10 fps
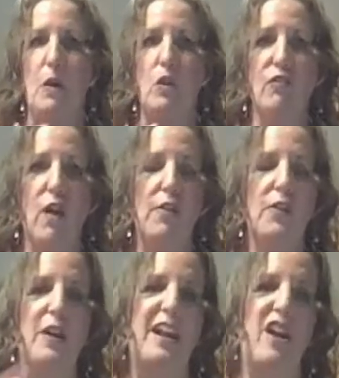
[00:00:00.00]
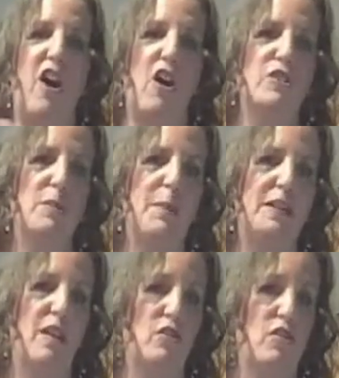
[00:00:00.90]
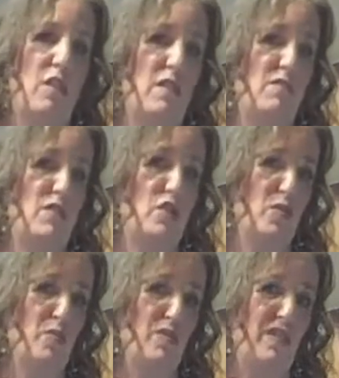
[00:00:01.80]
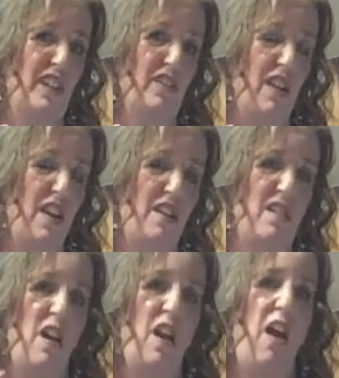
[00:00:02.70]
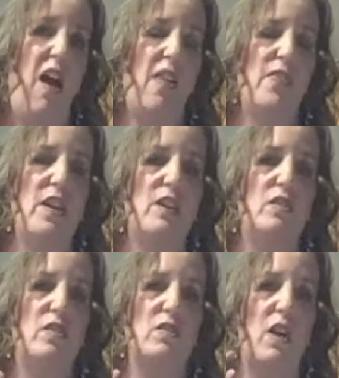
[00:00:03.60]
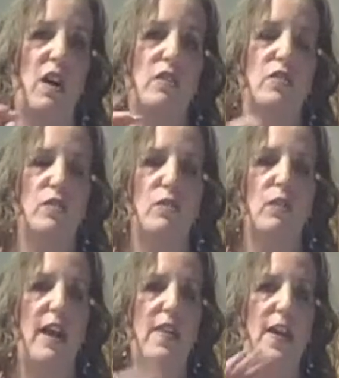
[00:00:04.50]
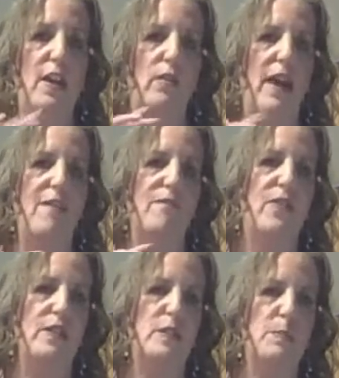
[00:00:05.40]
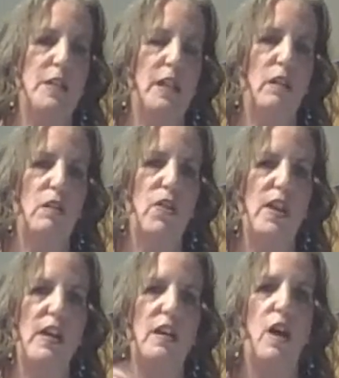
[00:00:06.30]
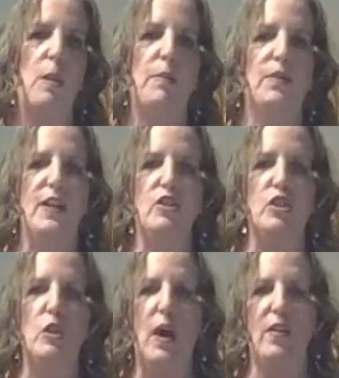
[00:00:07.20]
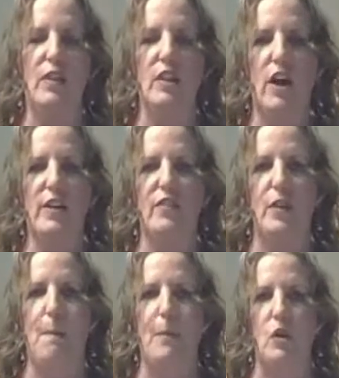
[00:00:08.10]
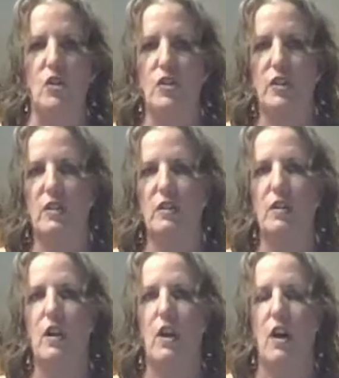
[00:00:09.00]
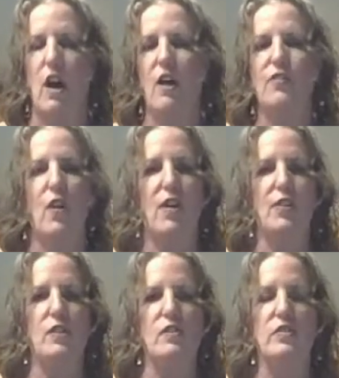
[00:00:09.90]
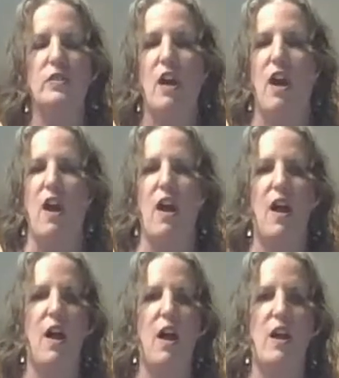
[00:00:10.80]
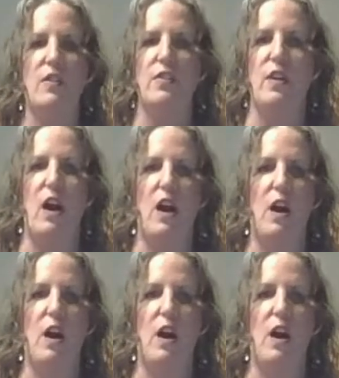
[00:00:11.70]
milk frother, and it also makes hot chocolate, which is really great. And then Zulay, they don't have this particular thing, but they do have a lot of immersion frothers. And